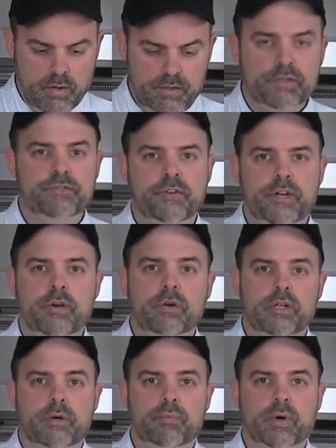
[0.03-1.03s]
Well, in this
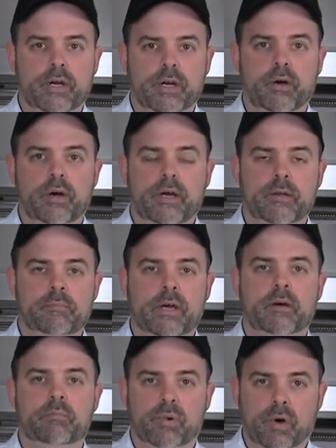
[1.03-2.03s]
video clip we're going to go ahead and
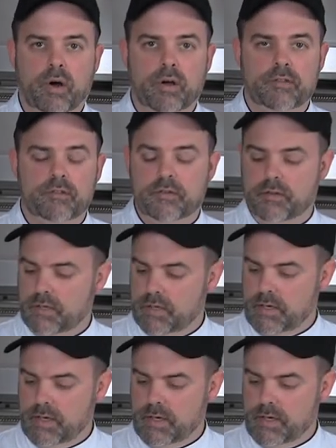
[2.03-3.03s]
make a broth,
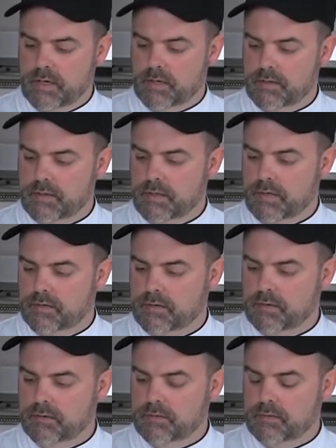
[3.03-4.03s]
and
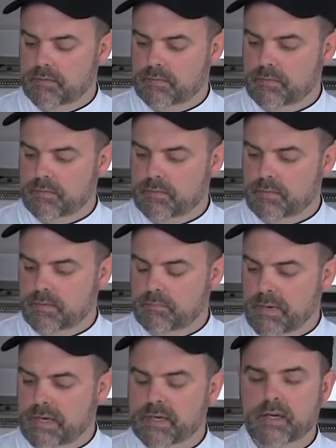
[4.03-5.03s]
in
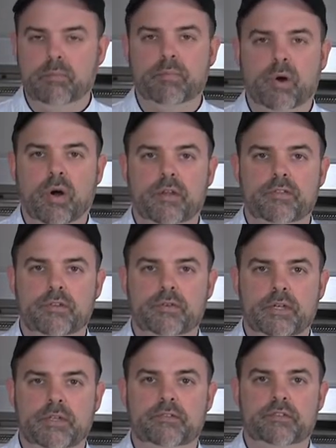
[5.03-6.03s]
making a broth you
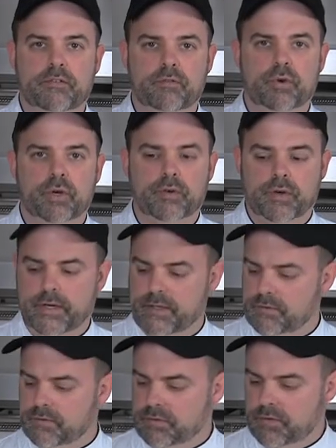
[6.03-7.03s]
need several
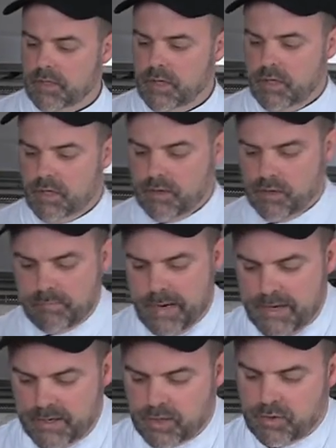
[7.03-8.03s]
ingredients. The
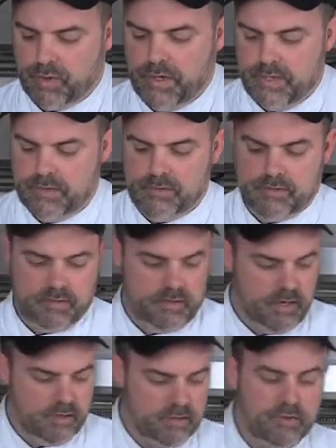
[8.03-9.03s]
main ingredient,
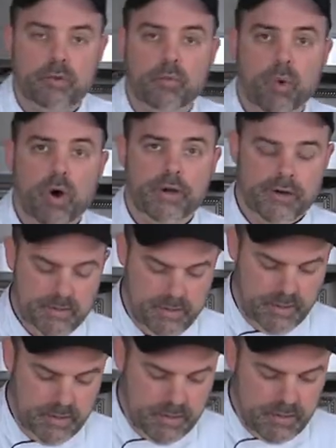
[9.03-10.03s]
other than water,
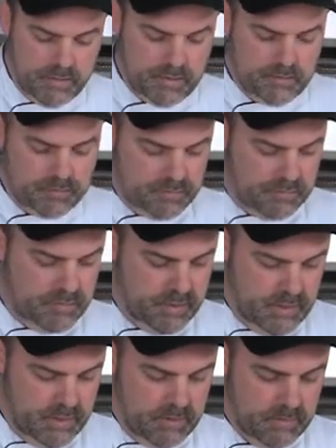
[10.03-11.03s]
is
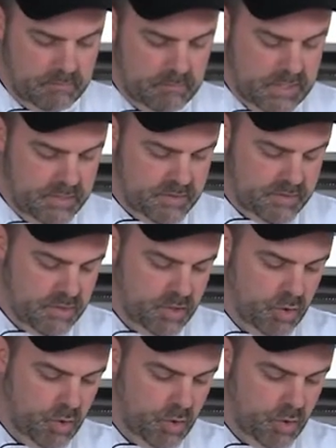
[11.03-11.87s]
the meat,